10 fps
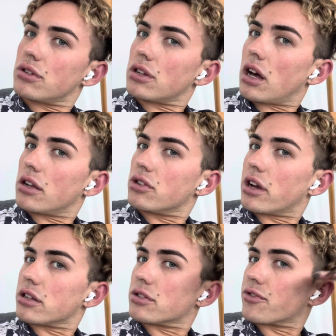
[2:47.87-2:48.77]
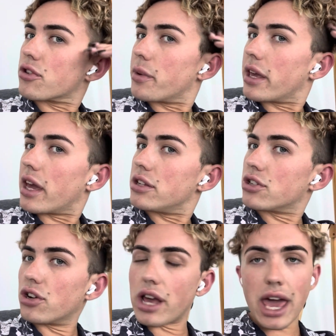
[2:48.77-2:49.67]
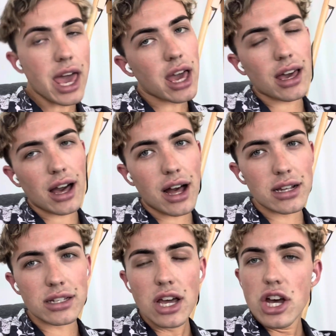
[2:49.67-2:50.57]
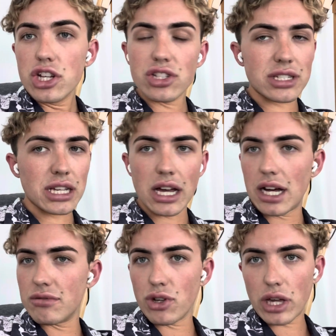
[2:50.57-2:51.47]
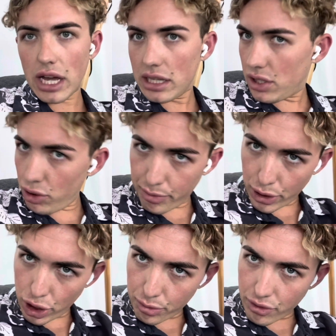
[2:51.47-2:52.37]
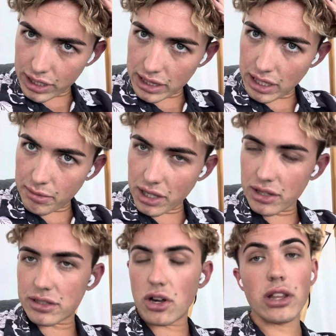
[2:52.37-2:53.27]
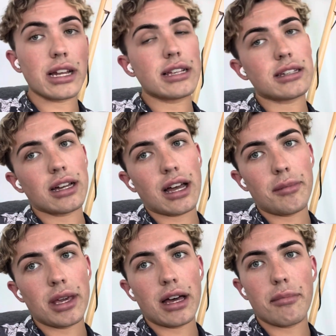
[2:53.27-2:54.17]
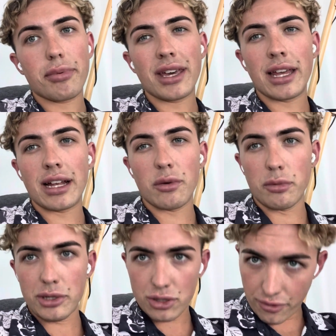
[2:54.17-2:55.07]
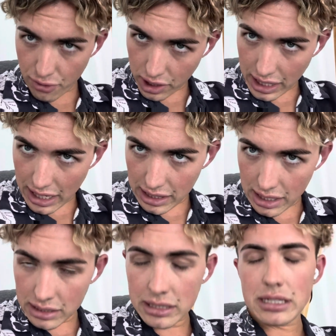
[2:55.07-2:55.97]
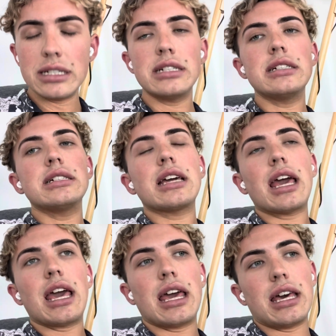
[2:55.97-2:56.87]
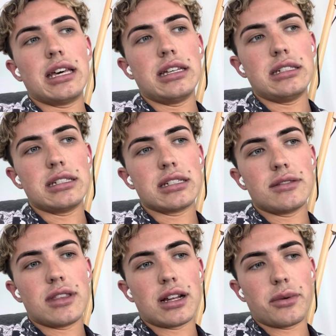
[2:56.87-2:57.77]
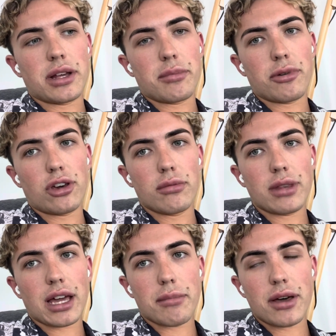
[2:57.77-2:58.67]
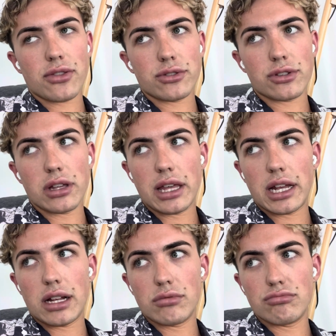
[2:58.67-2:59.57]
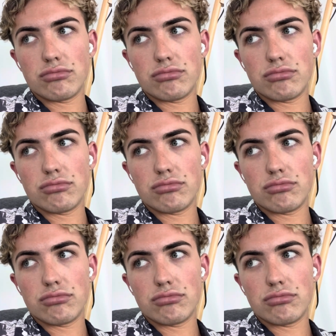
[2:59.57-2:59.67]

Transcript: uh, Newcastle for a weekend, got a haircut, just a cut, no colour or perm or anything because the holidays are coming up and I will be due for a colour and then I'll get a perm like a month or so later.